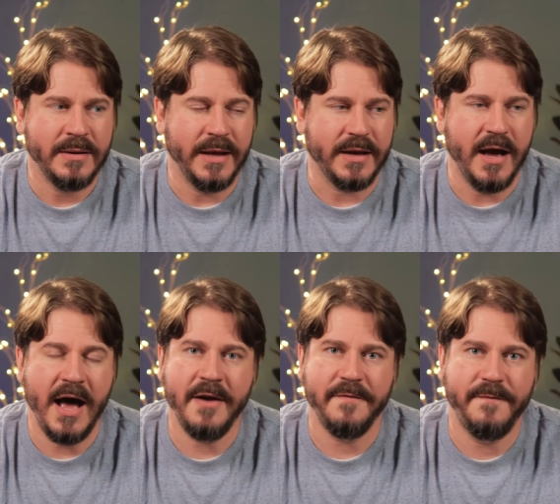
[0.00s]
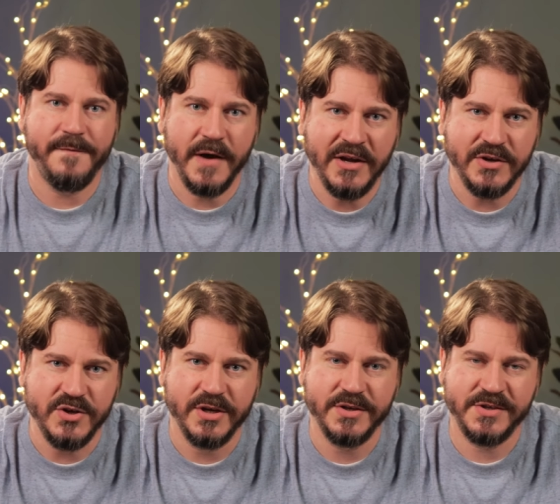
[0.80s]
like a hot
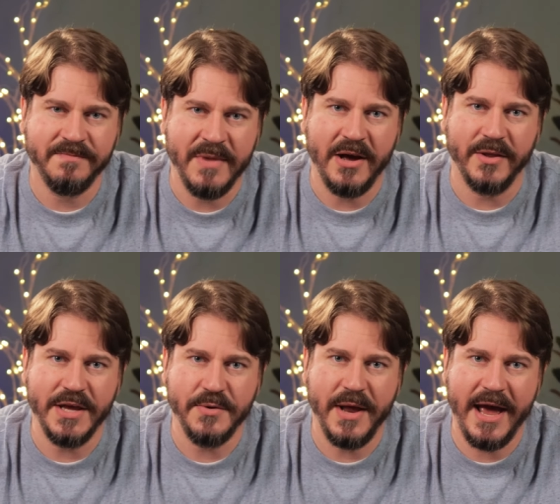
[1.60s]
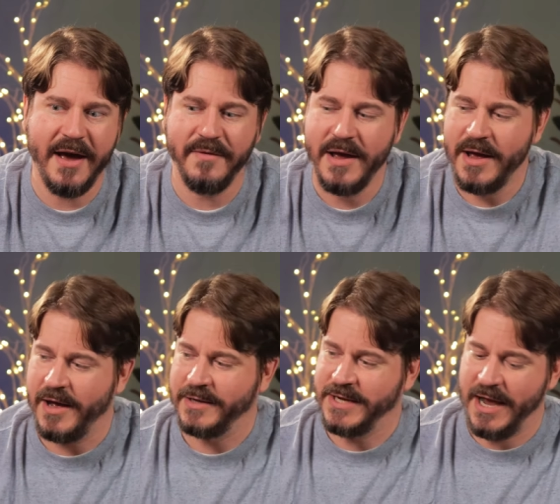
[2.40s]
fudge smell that you'd have
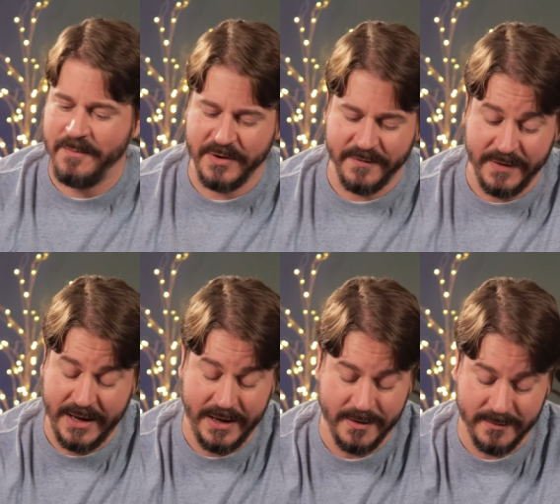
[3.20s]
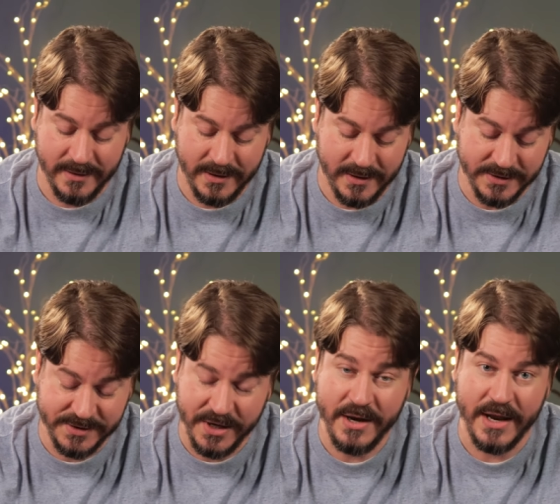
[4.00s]
on top of a a
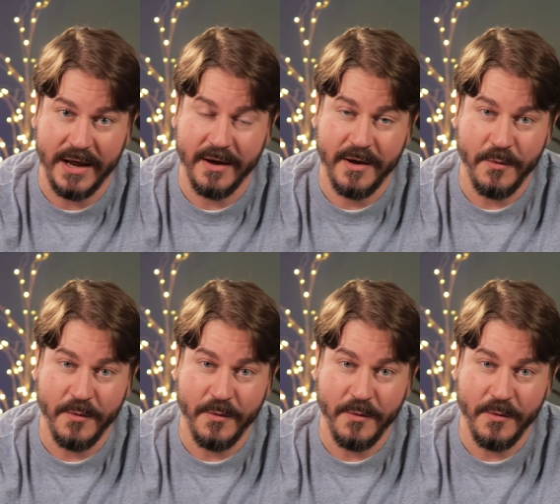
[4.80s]
sundae.